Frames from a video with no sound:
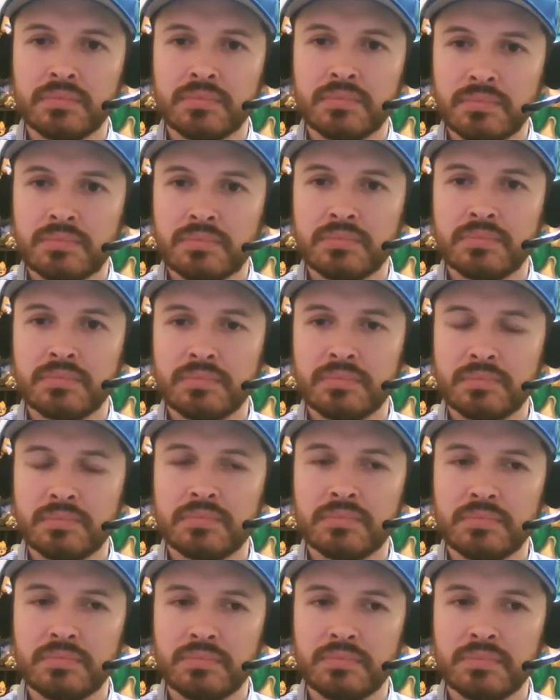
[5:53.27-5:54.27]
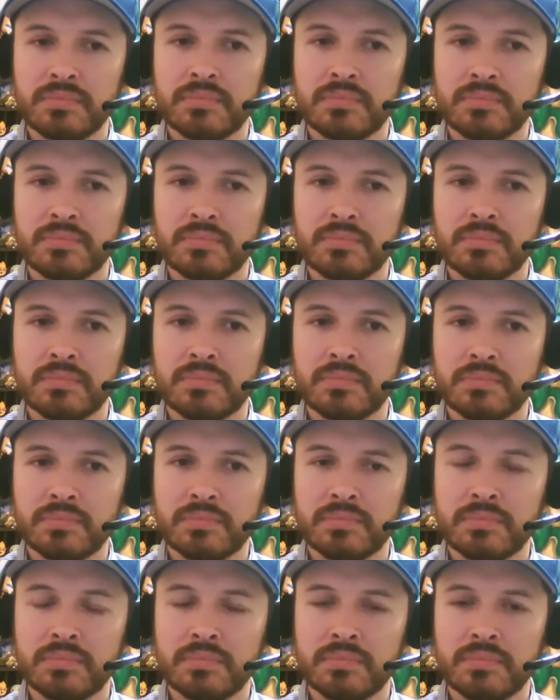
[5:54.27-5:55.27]

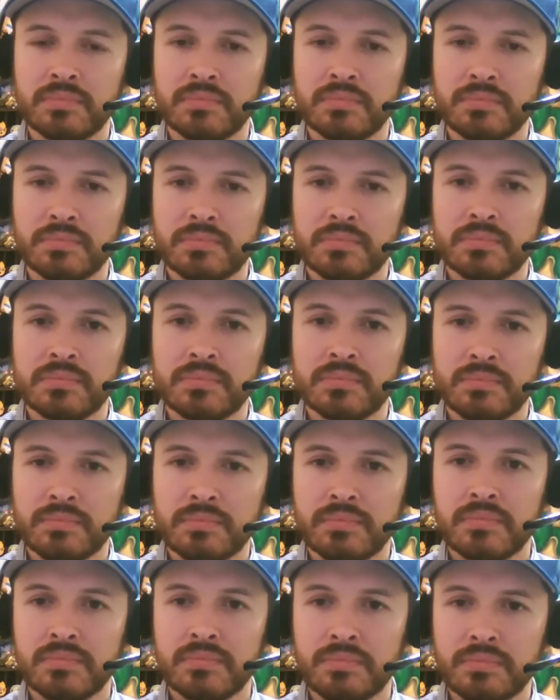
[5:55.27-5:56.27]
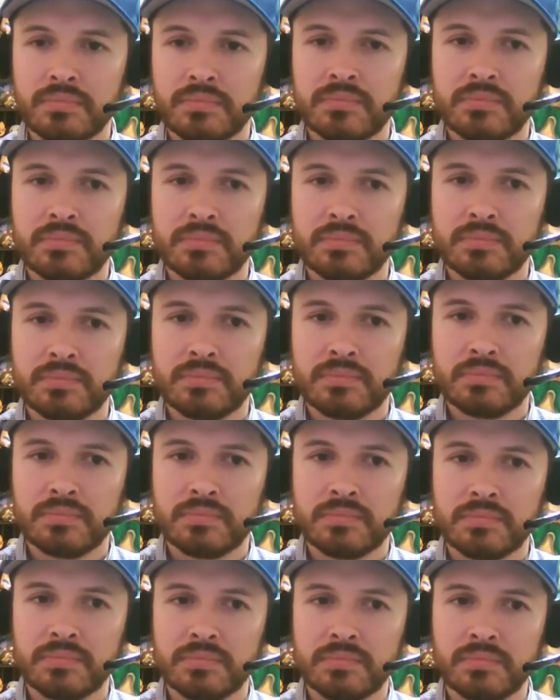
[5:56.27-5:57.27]

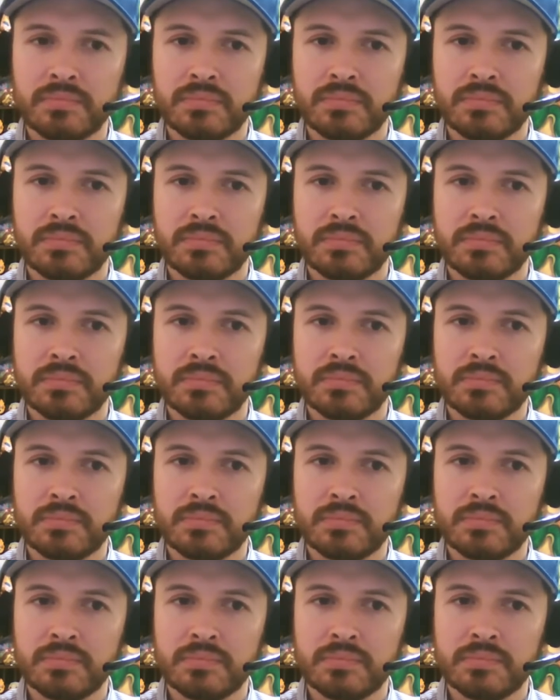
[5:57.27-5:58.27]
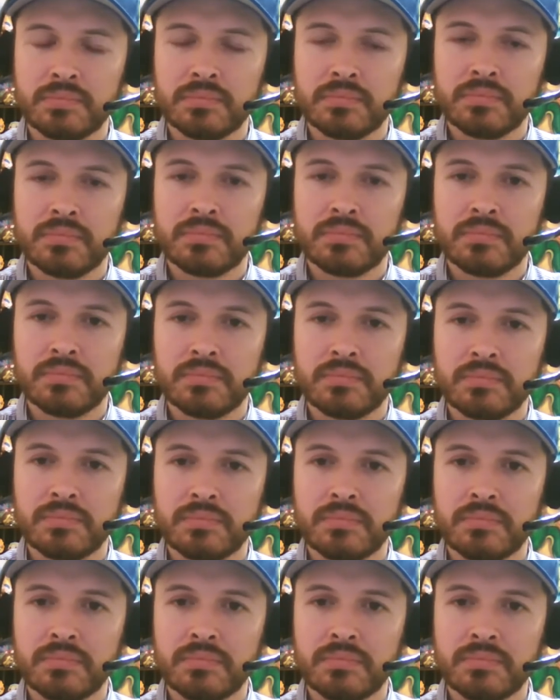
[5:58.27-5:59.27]

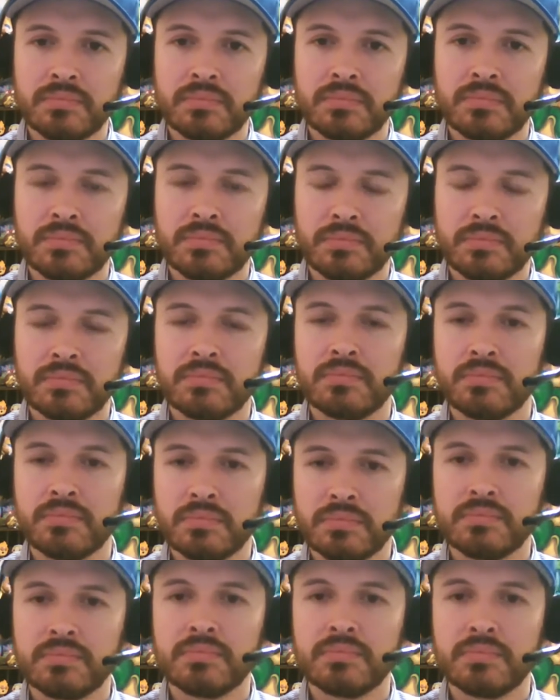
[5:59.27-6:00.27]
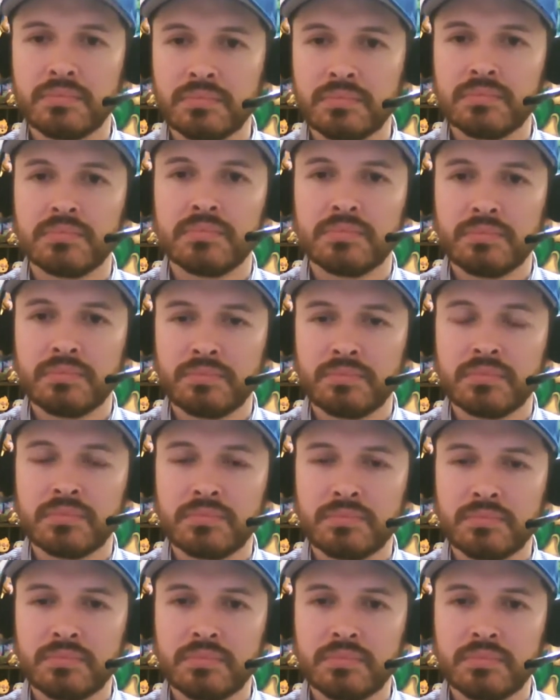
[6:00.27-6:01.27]
The person shown says nothing.